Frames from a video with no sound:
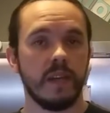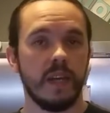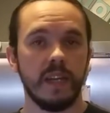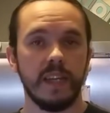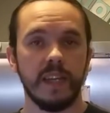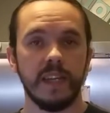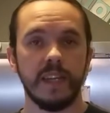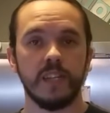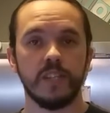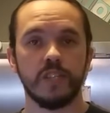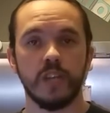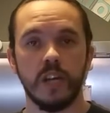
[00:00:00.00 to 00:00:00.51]
and
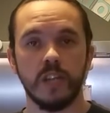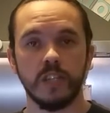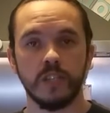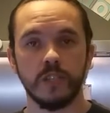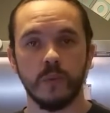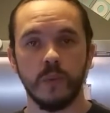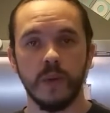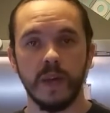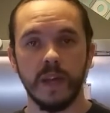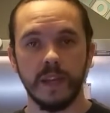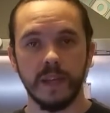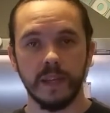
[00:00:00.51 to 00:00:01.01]
let it charge
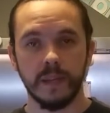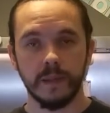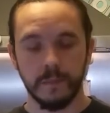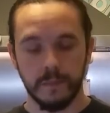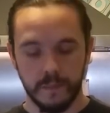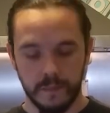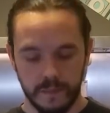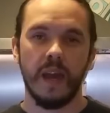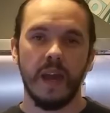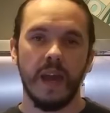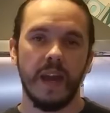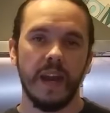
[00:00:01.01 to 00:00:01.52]
away.
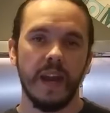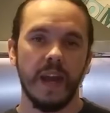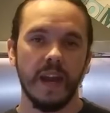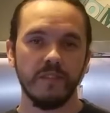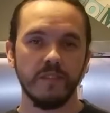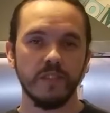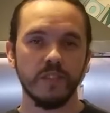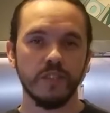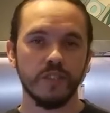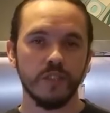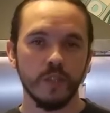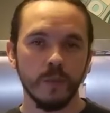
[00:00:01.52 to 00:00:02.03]
And
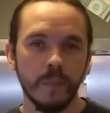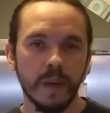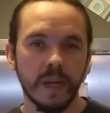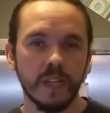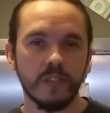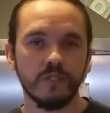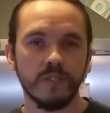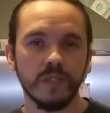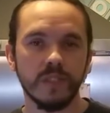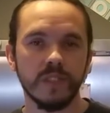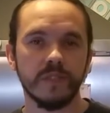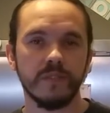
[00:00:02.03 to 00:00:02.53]
having 2
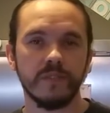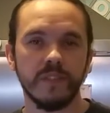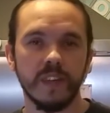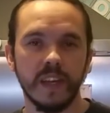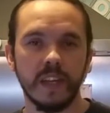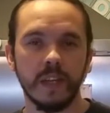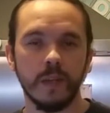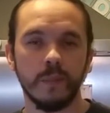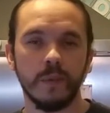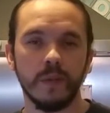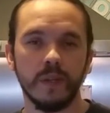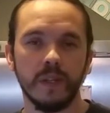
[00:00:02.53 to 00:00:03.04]
batteries
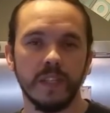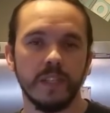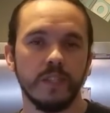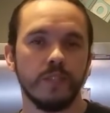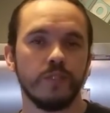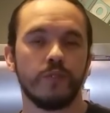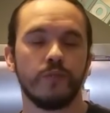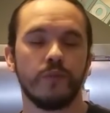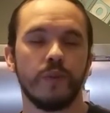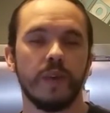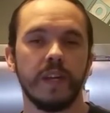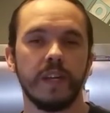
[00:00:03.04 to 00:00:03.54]
available
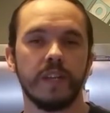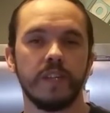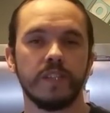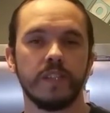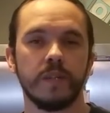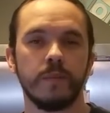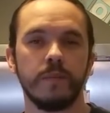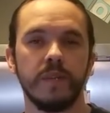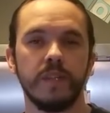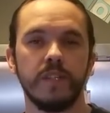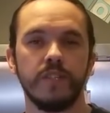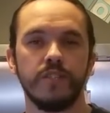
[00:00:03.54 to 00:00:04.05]
is great because
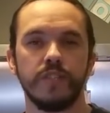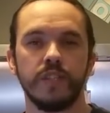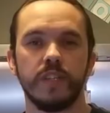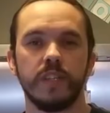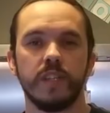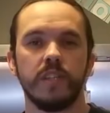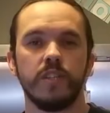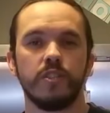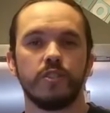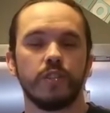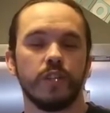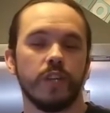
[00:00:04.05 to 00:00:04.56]
it means you
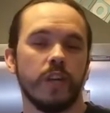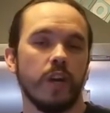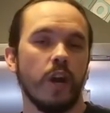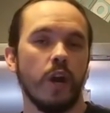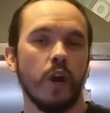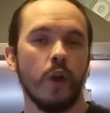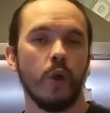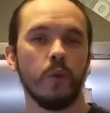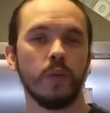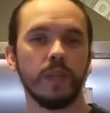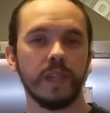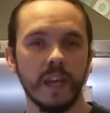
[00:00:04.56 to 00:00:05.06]
can enjoy a
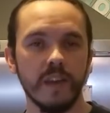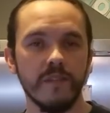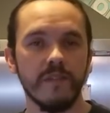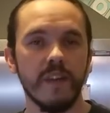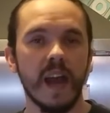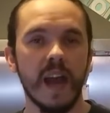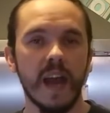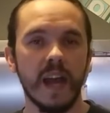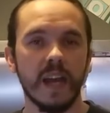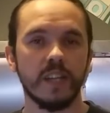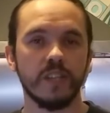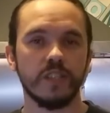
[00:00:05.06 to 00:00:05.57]
whole day of
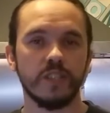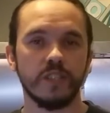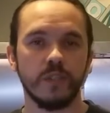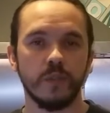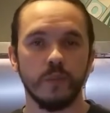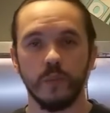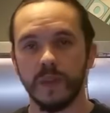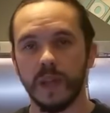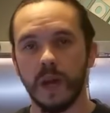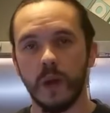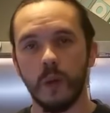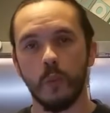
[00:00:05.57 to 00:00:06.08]
action
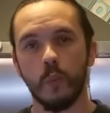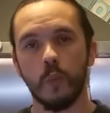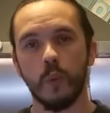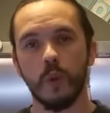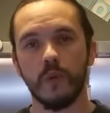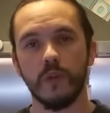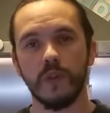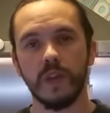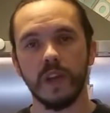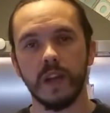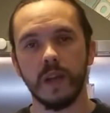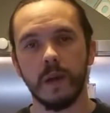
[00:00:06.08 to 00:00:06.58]
without
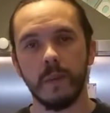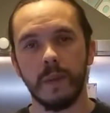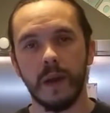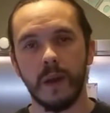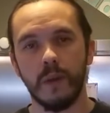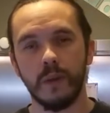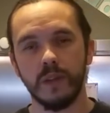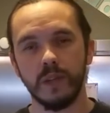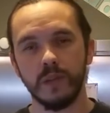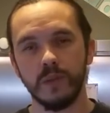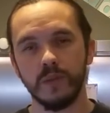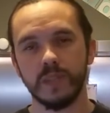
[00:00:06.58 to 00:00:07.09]
worrying
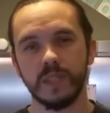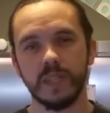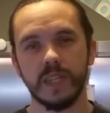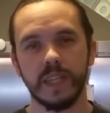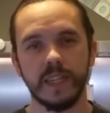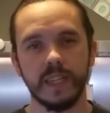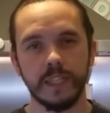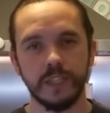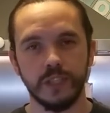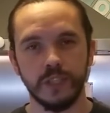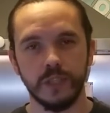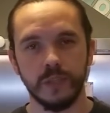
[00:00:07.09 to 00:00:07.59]
about losing
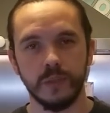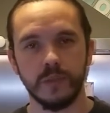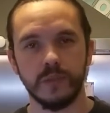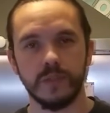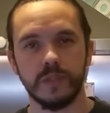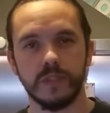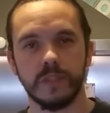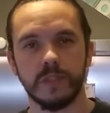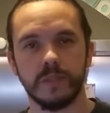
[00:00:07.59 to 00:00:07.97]
any juice.